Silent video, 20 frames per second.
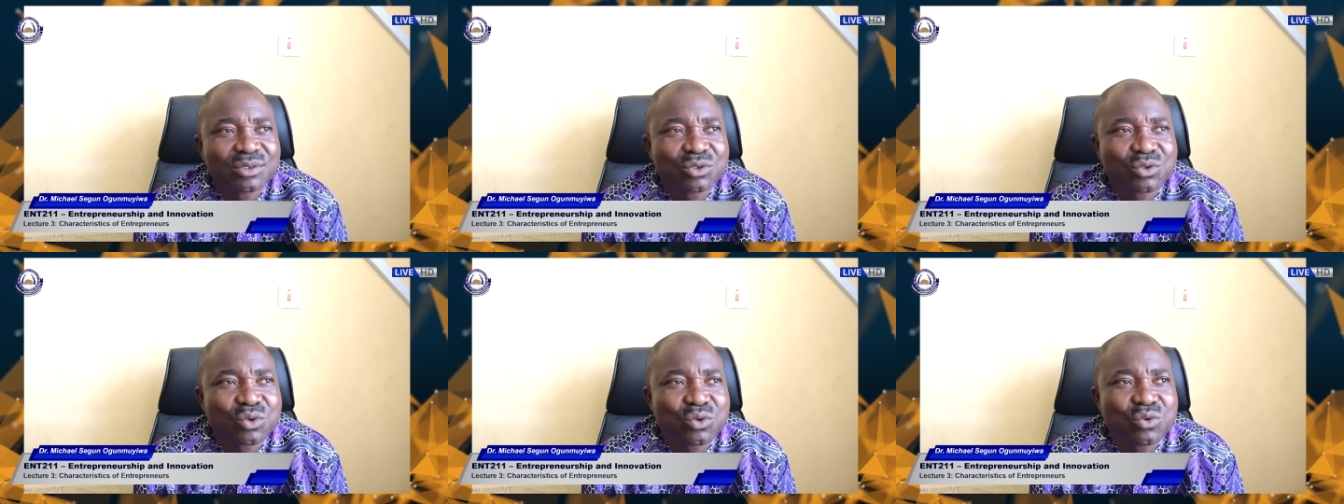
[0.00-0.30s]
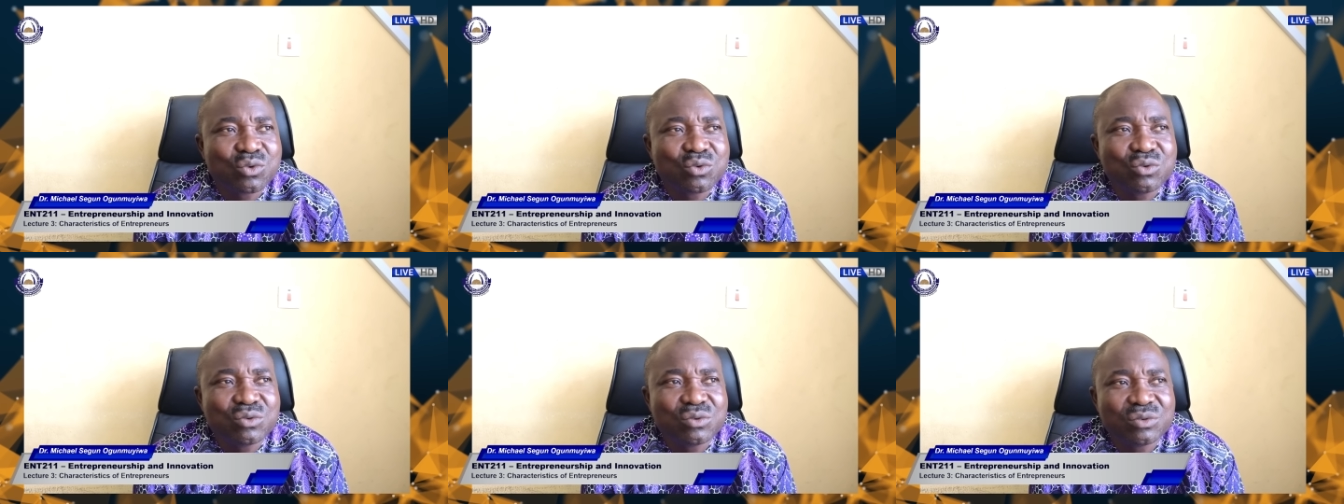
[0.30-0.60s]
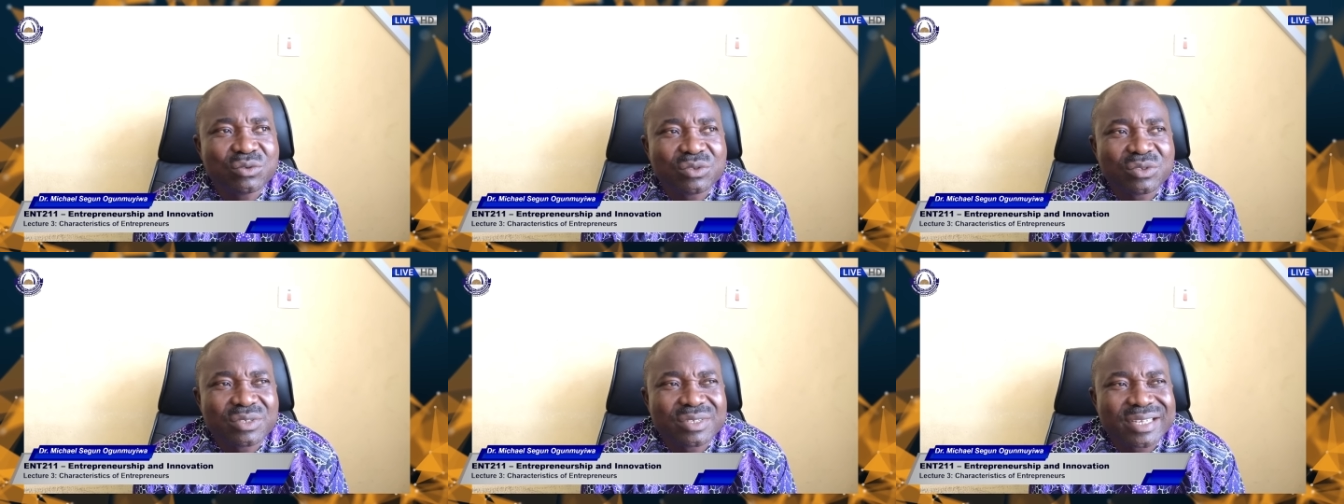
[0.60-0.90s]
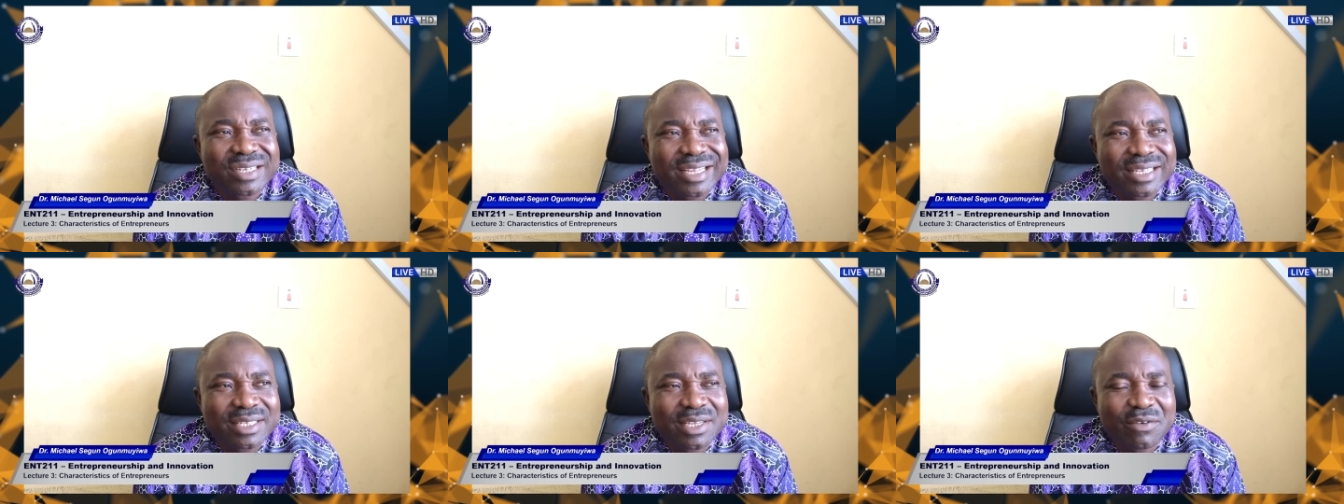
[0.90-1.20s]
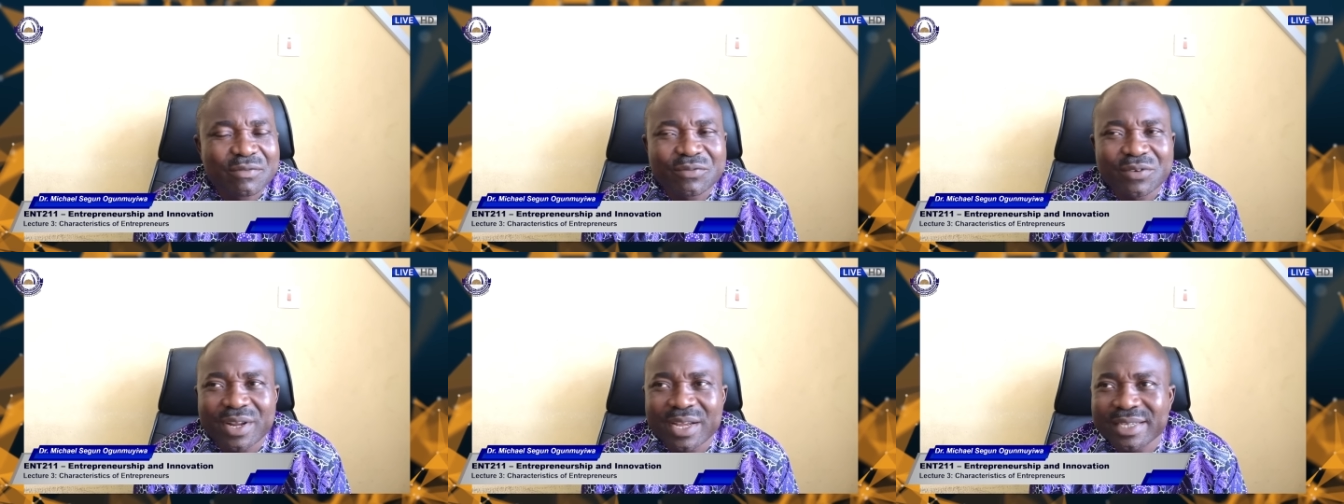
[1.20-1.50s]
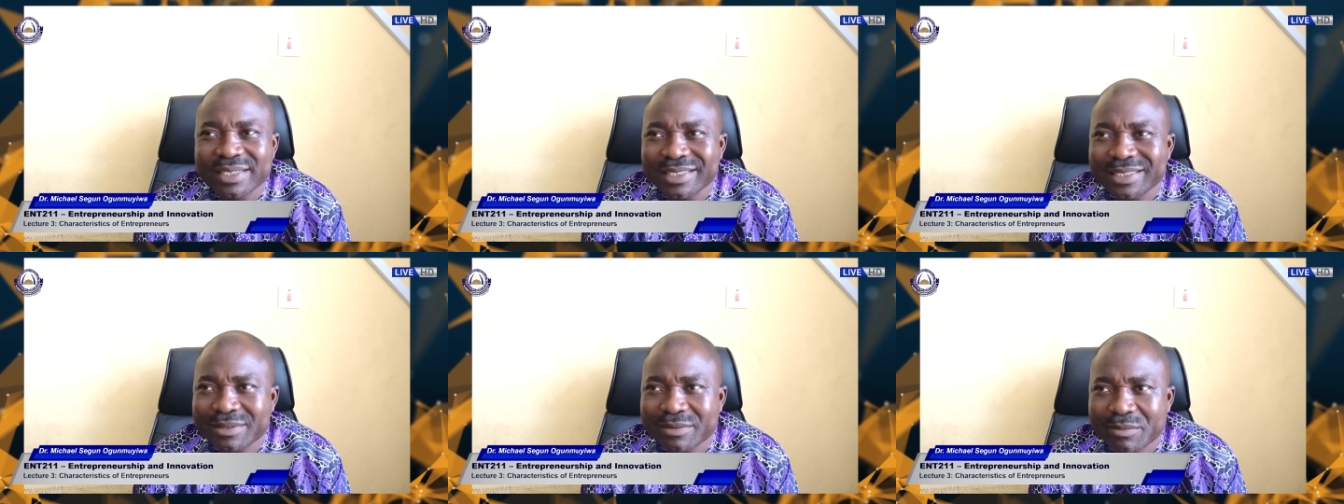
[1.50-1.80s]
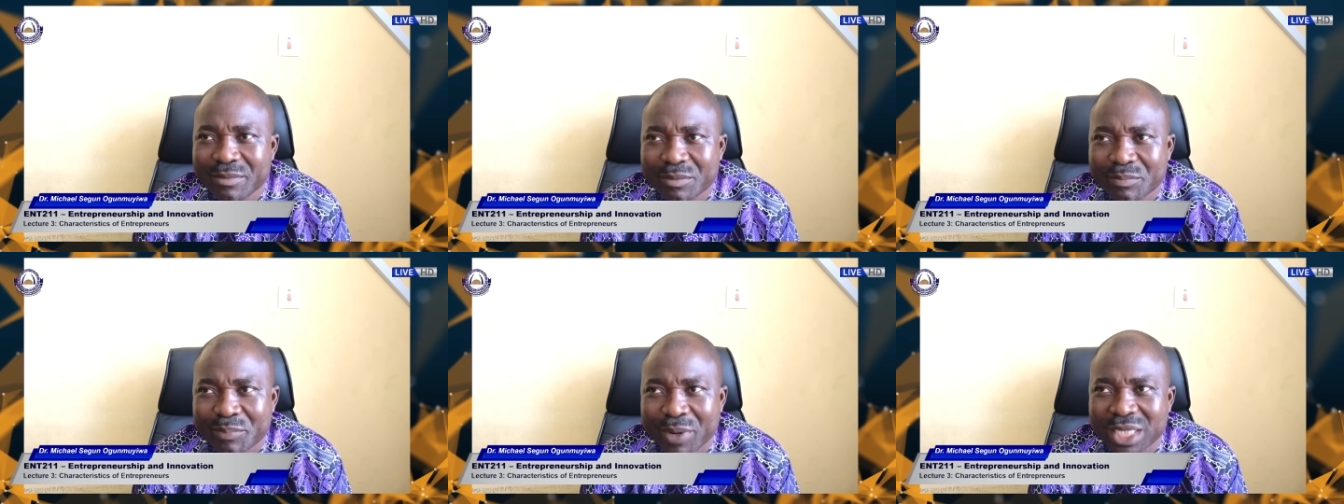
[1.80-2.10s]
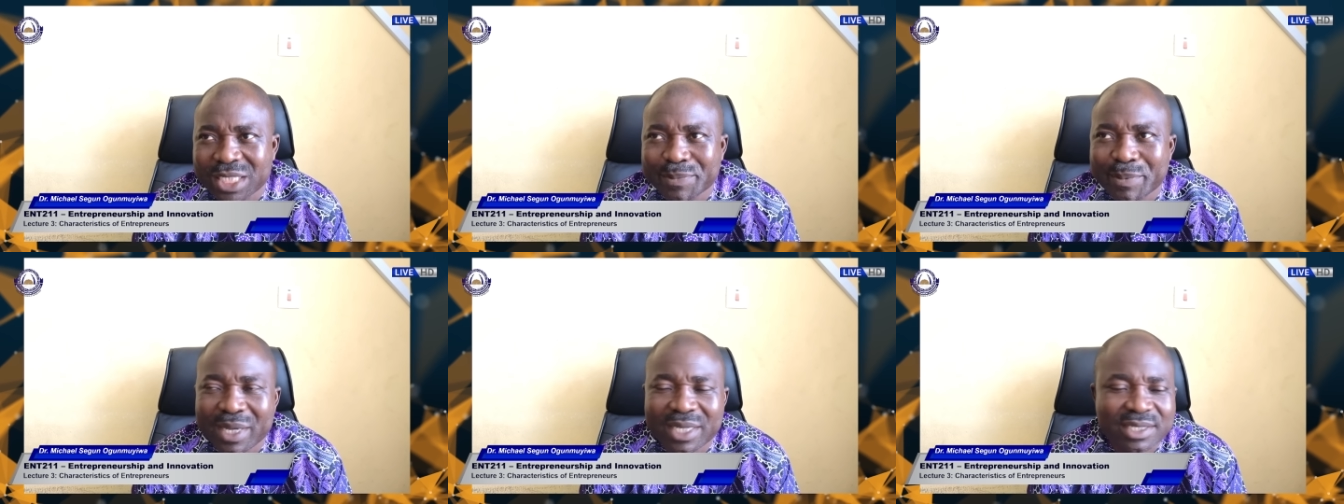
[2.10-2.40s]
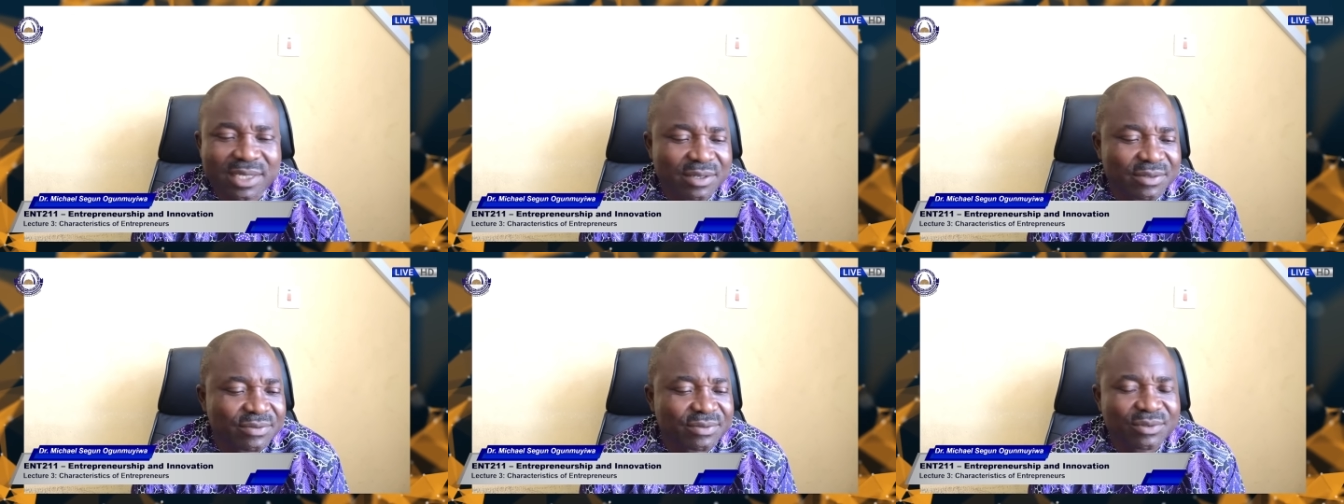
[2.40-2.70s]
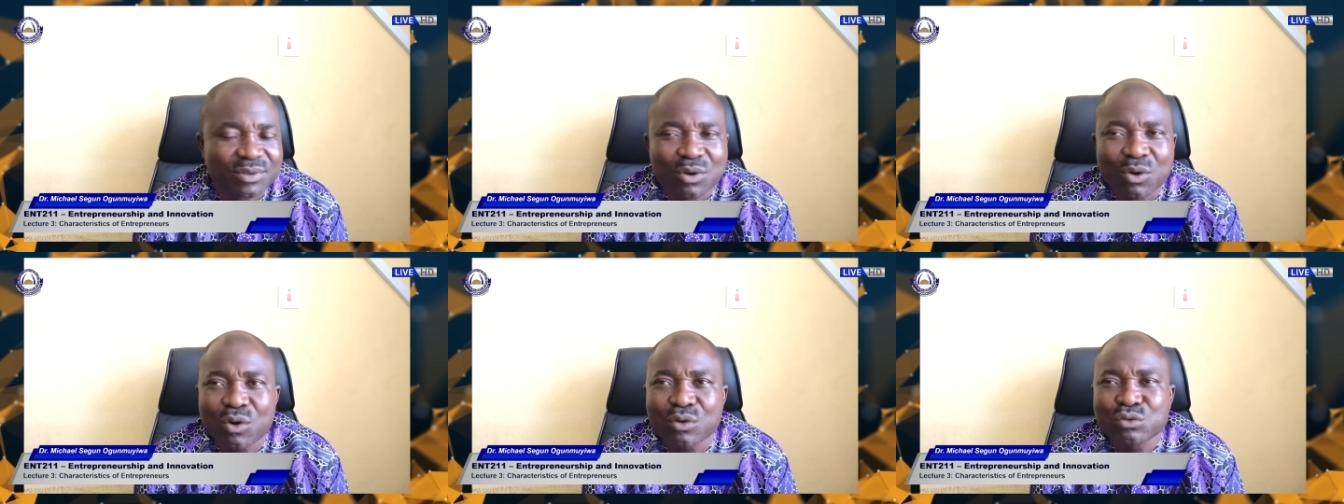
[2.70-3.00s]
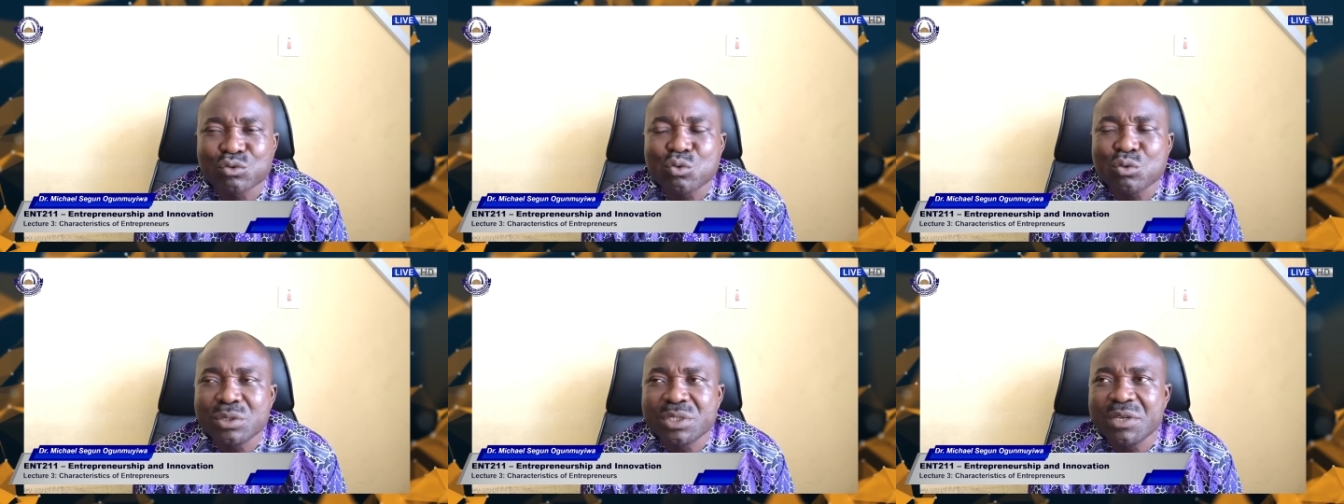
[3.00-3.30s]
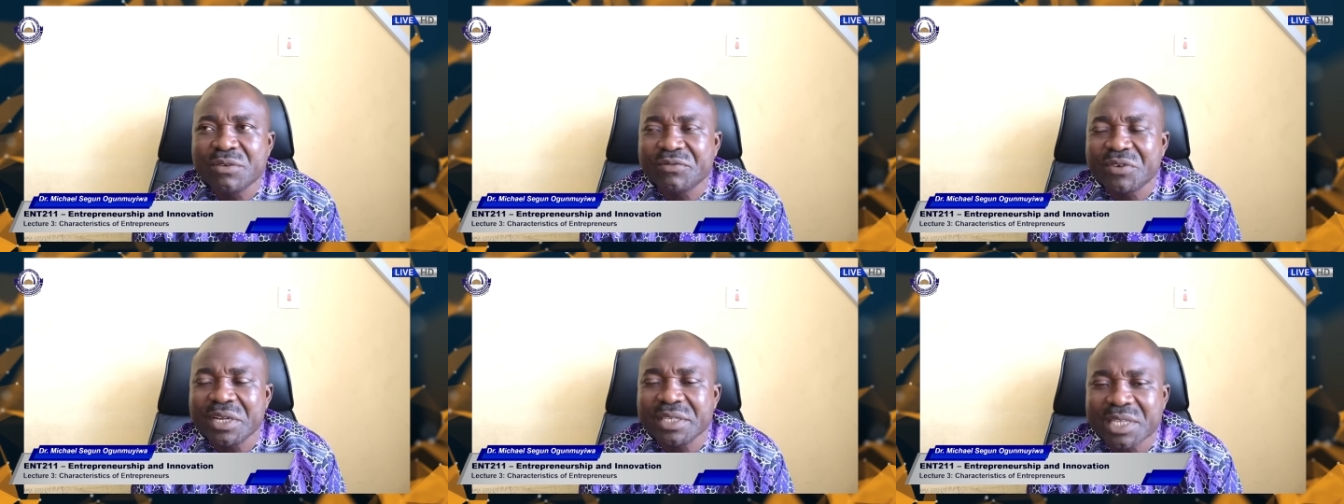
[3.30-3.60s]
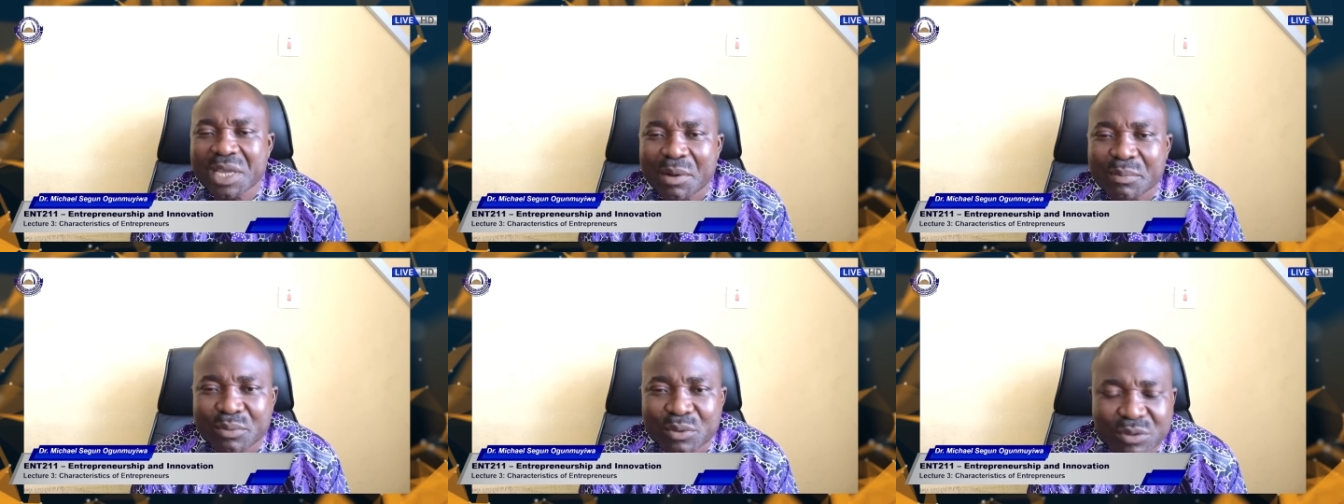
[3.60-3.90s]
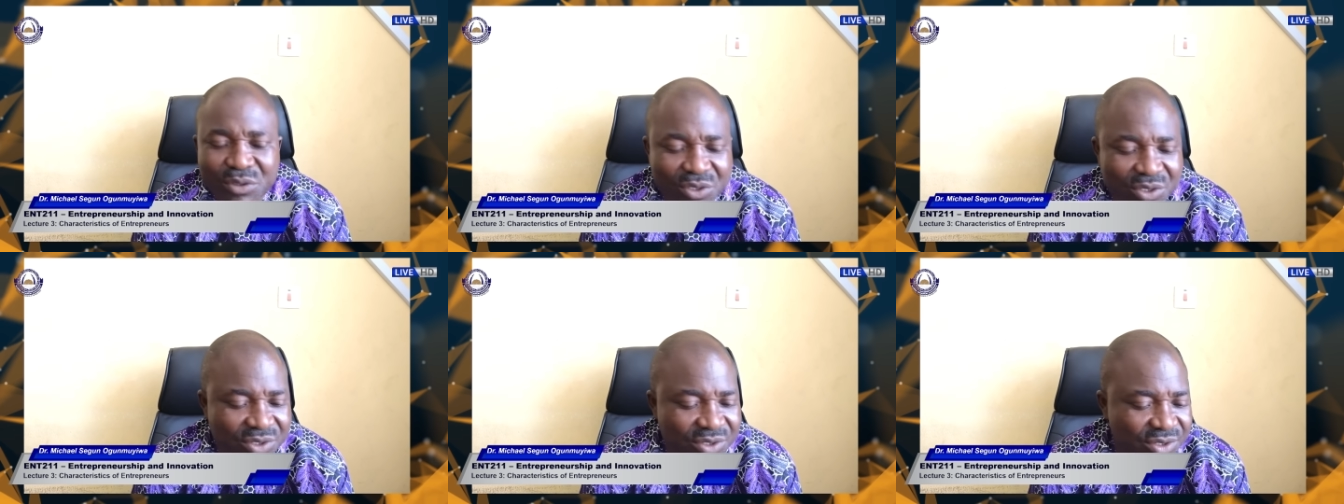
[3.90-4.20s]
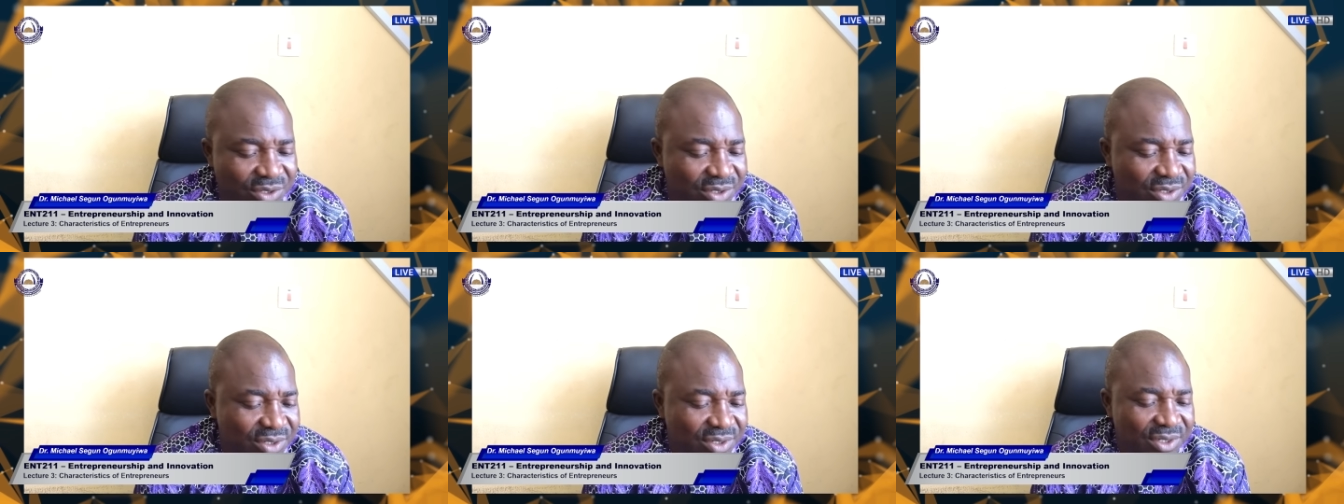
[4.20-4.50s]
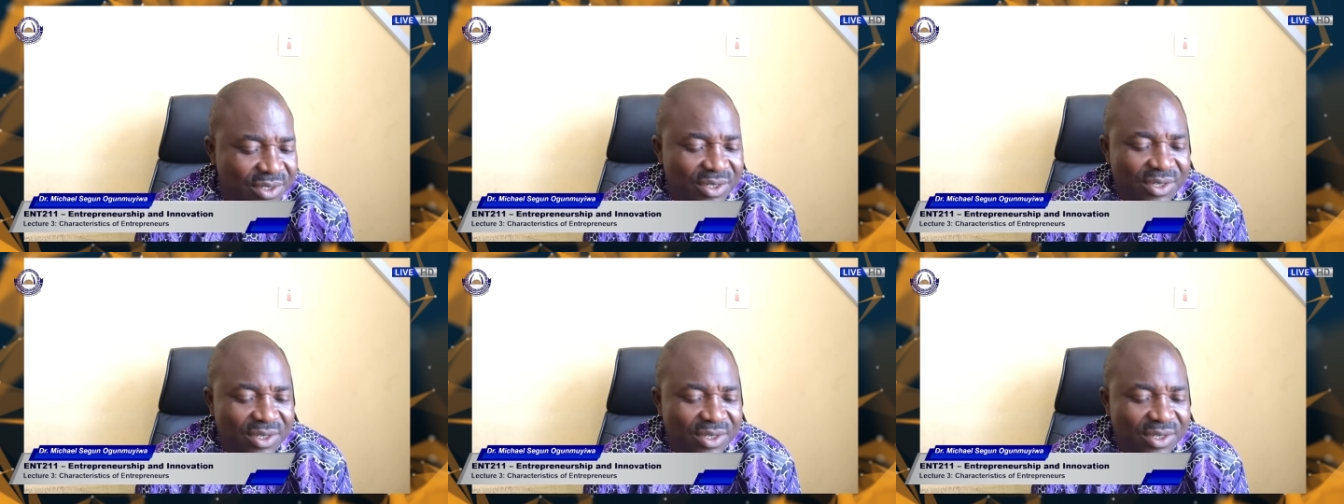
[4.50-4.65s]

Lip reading: two different perspectives or two different approaches.